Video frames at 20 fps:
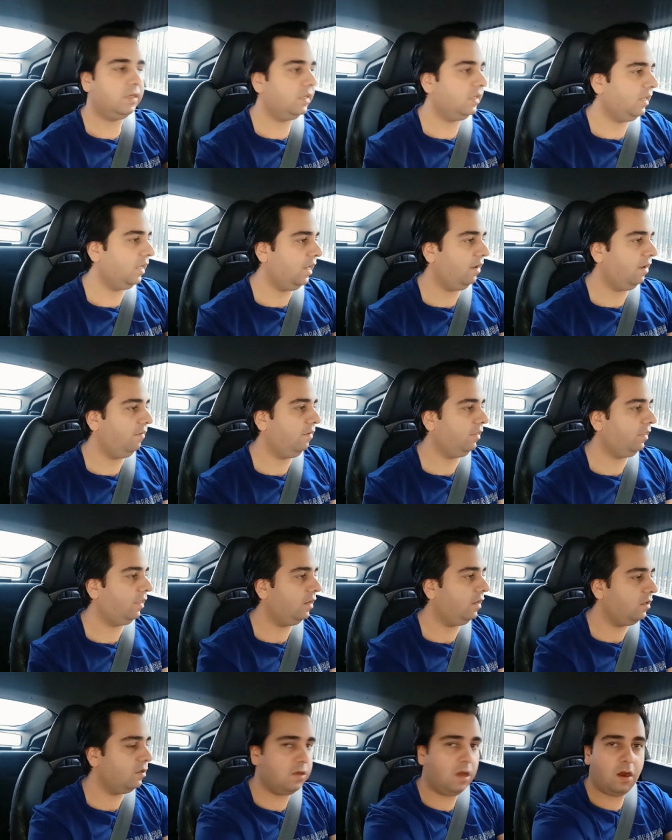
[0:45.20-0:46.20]
Everything
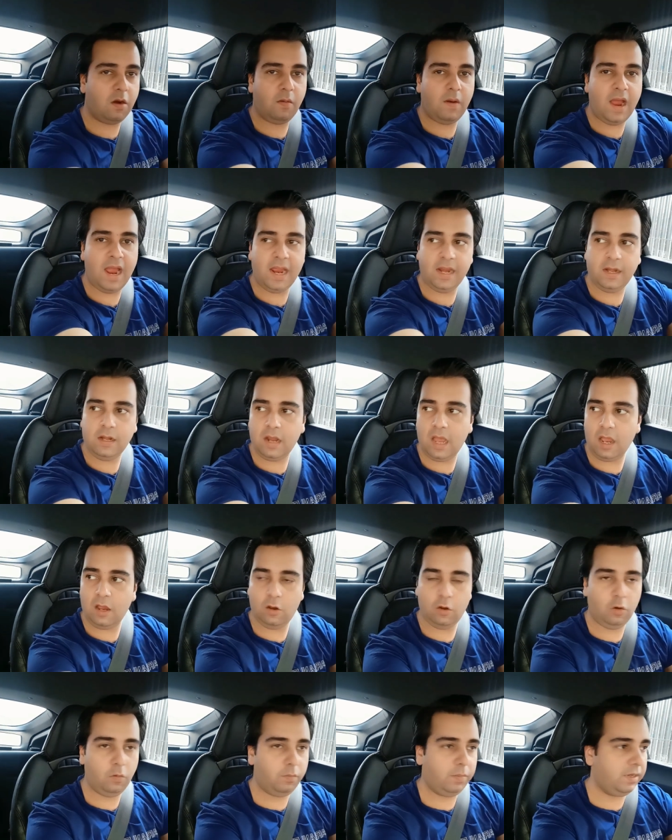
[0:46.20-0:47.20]
is all right. I
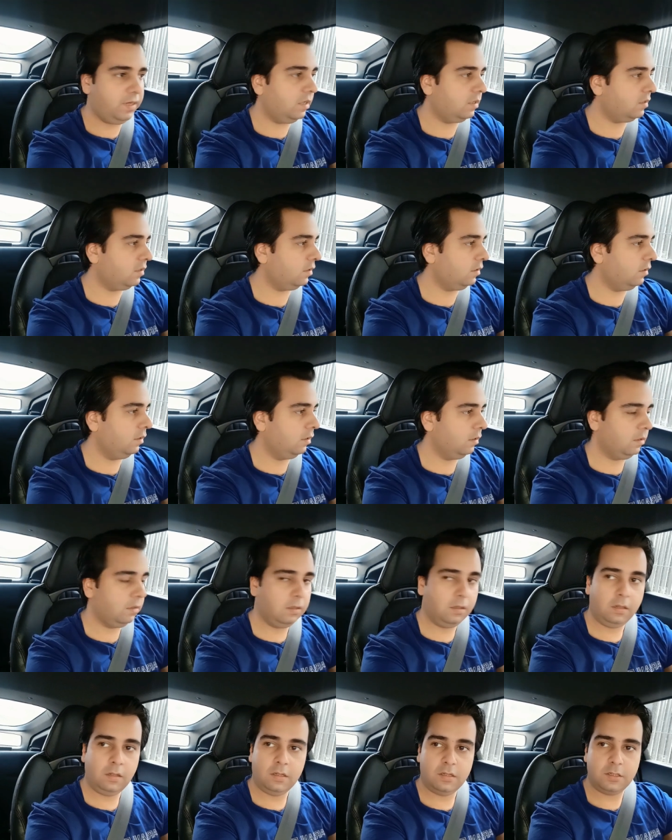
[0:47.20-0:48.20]
hope it doesn't
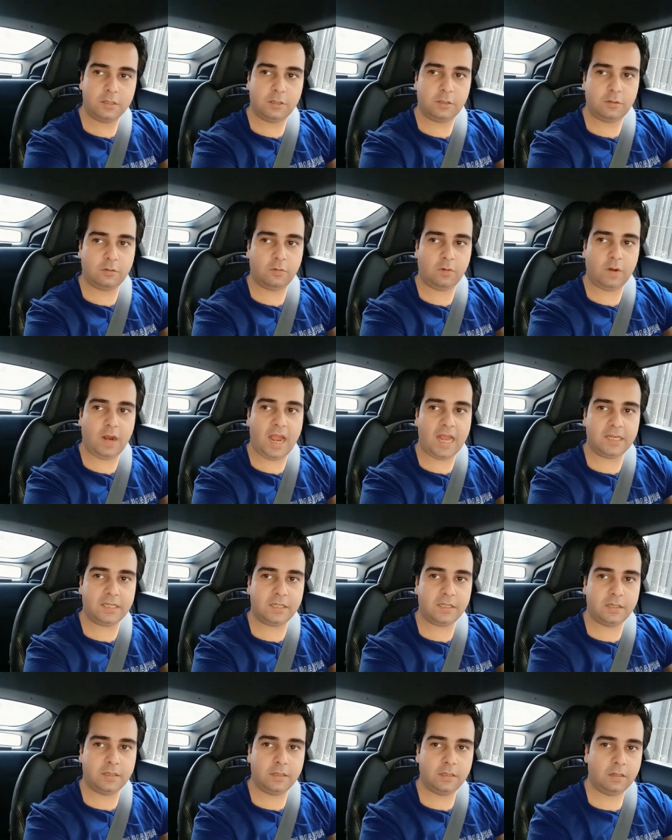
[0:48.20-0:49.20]
scratch.
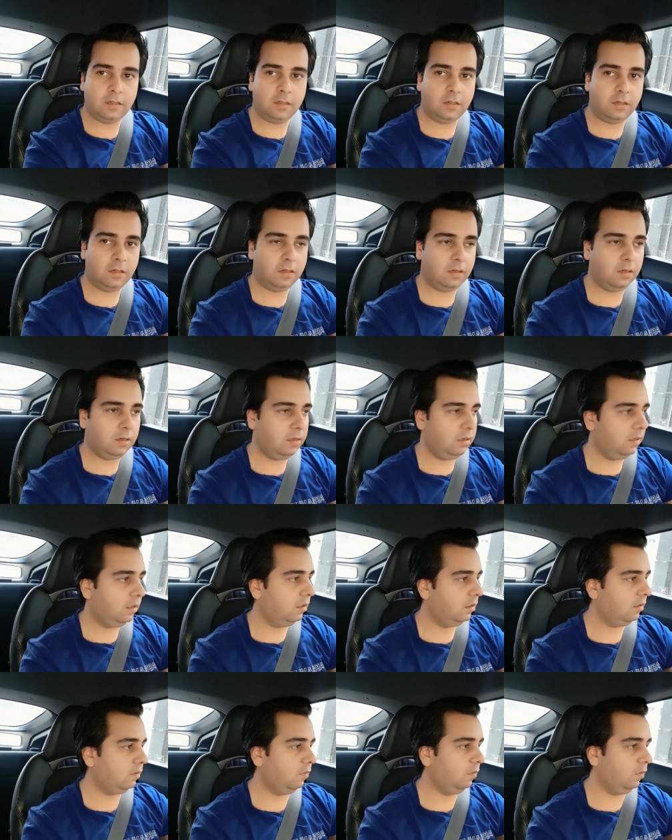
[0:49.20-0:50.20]

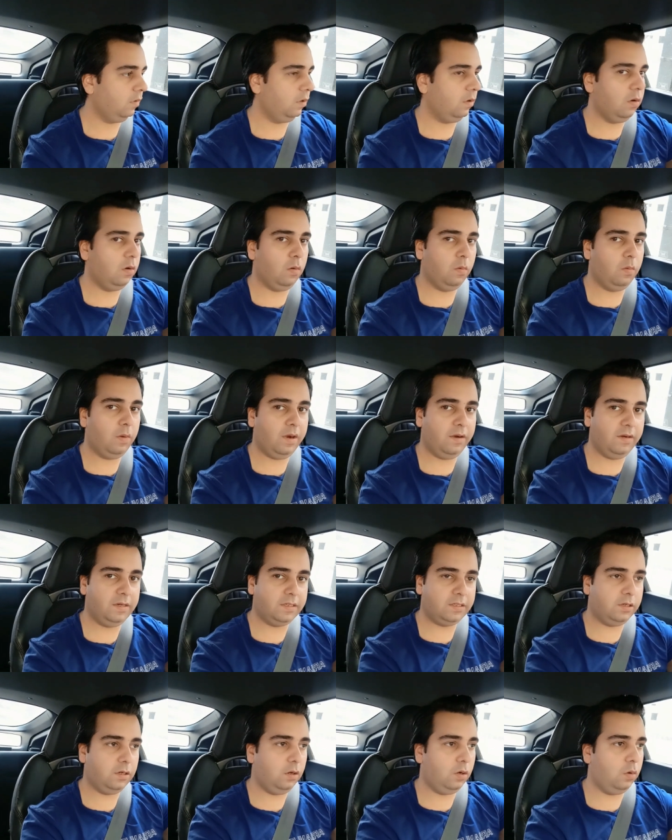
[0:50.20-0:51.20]
We go very
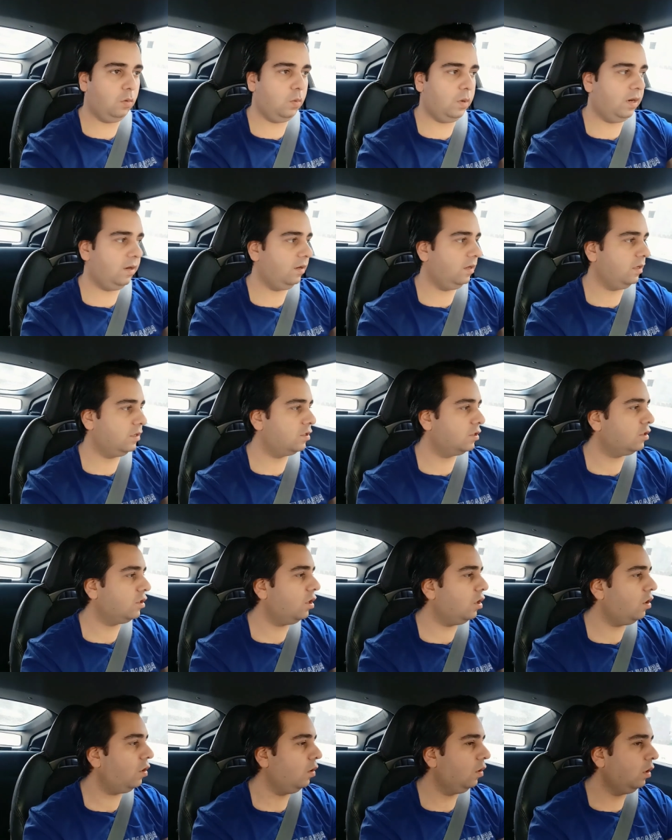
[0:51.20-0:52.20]
slow, very slow.